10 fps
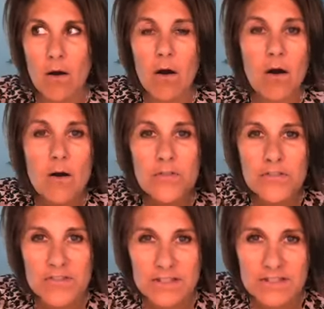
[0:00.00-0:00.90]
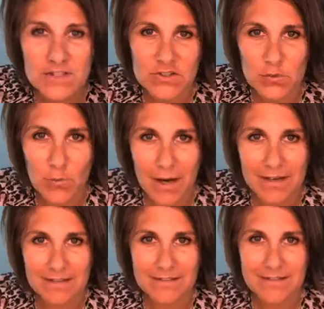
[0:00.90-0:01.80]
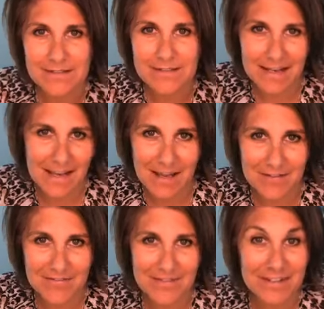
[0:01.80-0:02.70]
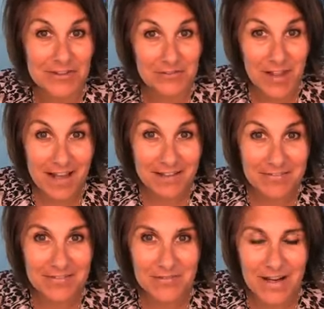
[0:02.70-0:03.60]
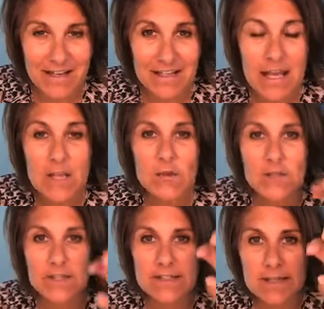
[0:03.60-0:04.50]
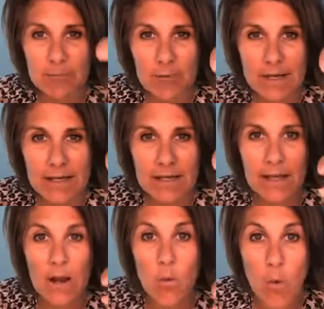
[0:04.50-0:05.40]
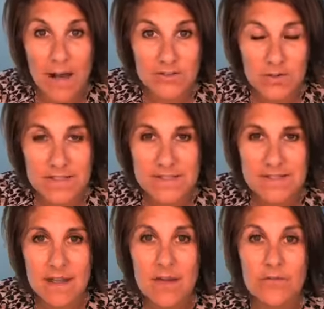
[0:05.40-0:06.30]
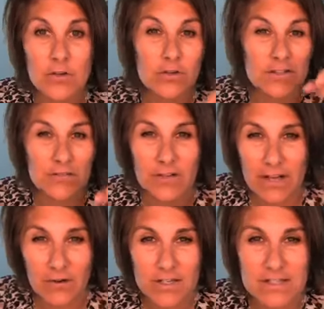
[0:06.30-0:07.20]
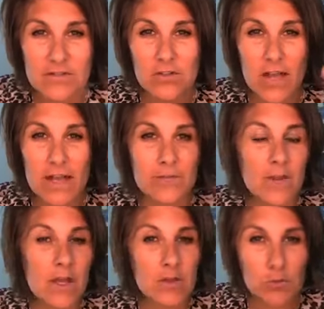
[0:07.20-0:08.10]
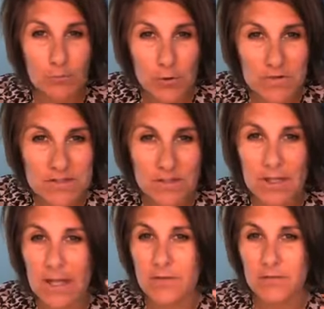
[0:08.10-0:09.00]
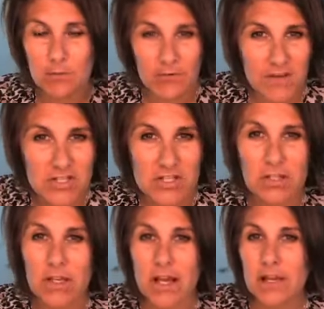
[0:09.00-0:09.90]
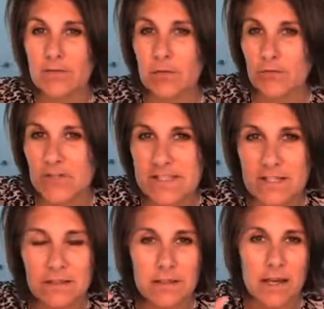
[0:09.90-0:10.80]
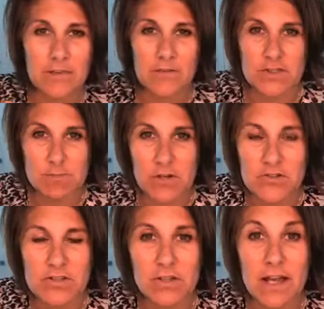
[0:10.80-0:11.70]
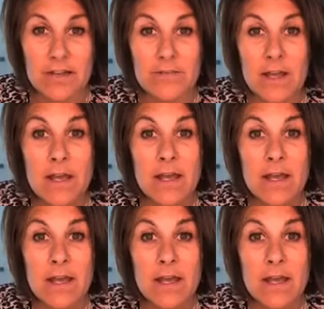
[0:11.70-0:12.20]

all the things that you want to have in your life, right? You can separate it in quadrants for your different areas of your life, your personal life, your professional life, your physical life, your spiritual life.